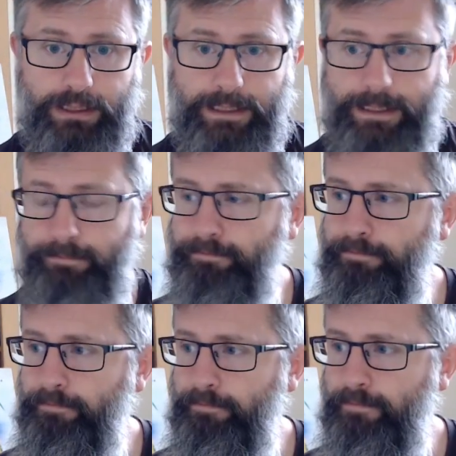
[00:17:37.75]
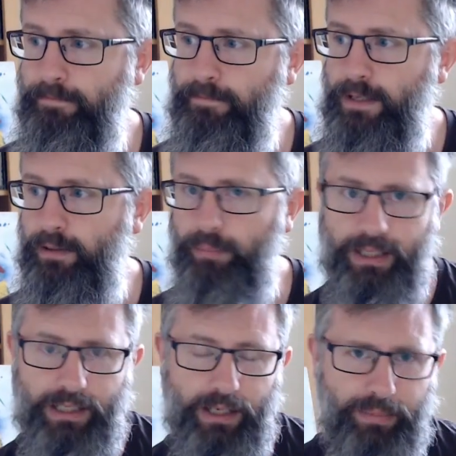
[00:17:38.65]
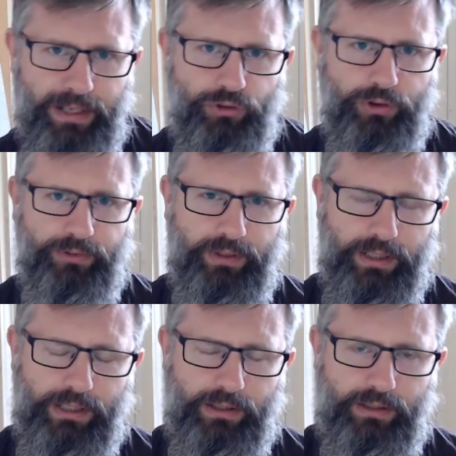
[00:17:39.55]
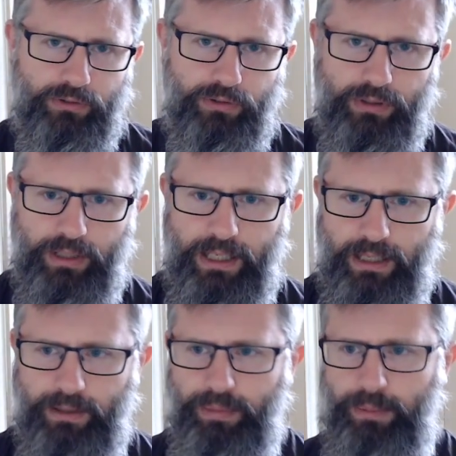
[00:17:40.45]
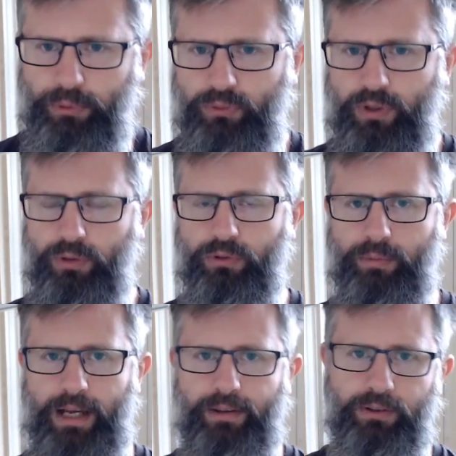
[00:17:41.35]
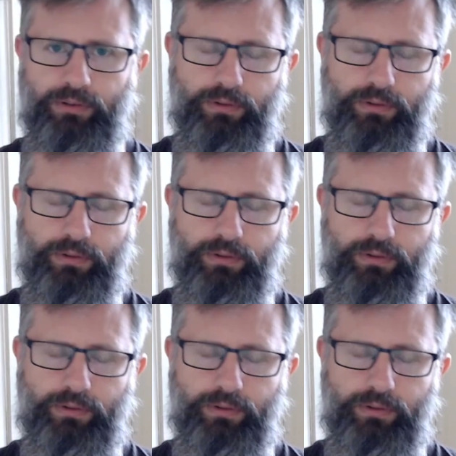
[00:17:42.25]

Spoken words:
I'd be interested to hear people's views about this,